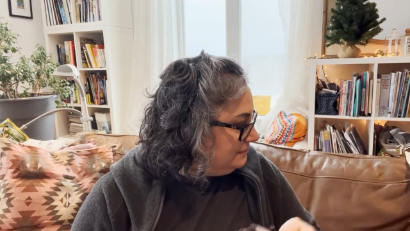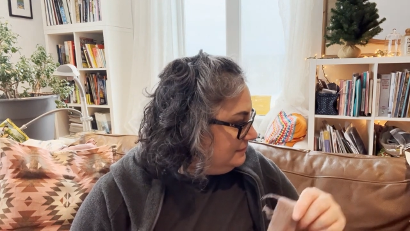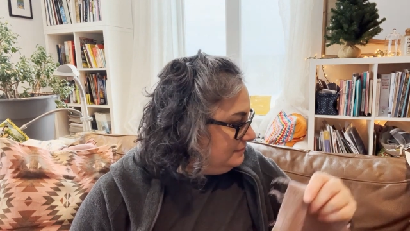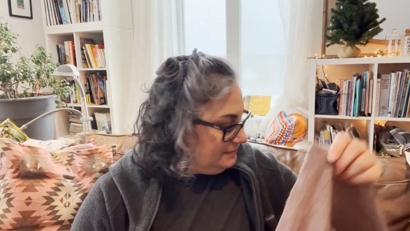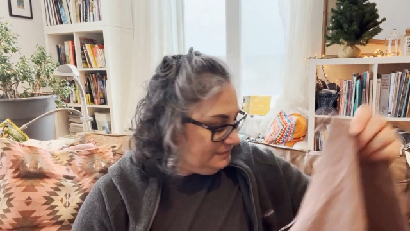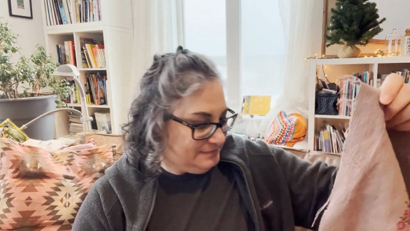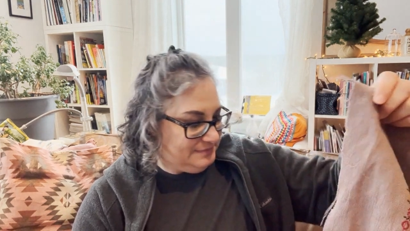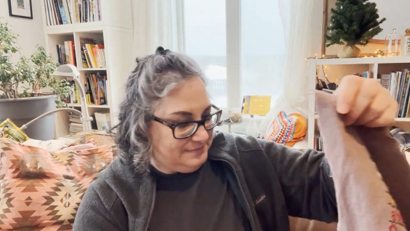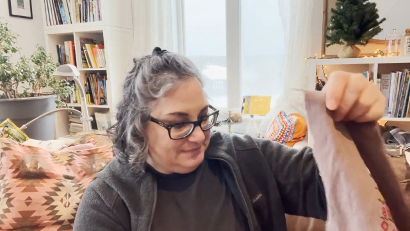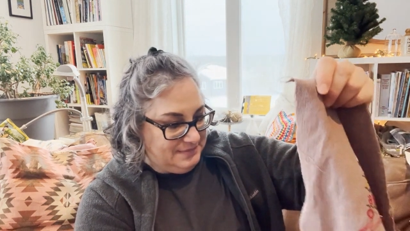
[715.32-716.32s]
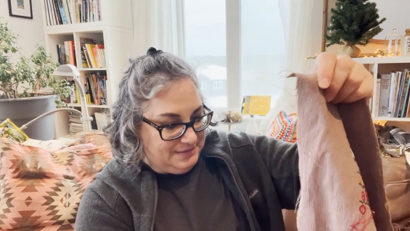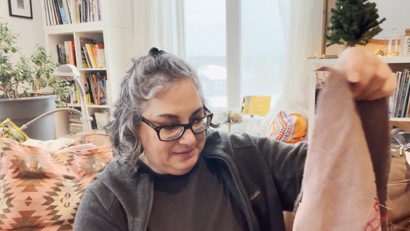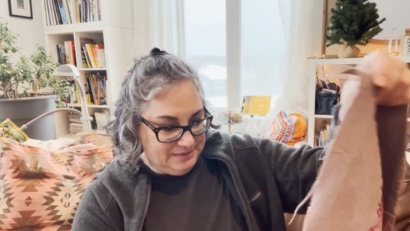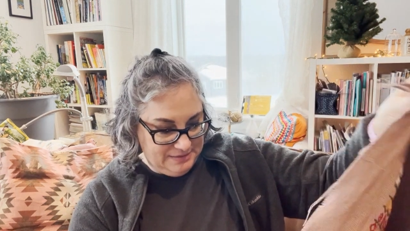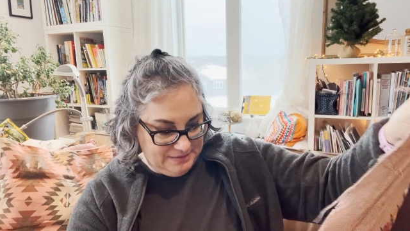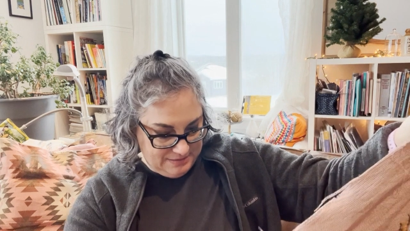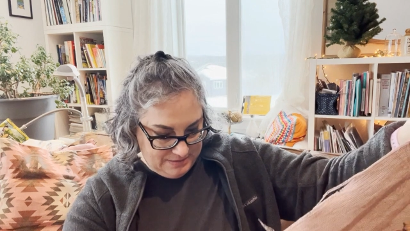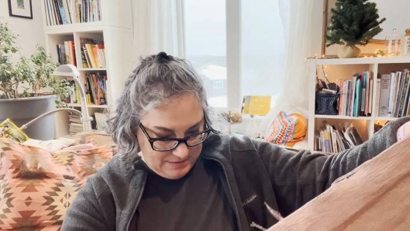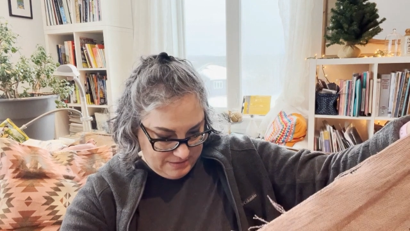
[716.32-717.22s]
No one is speaking in this clip.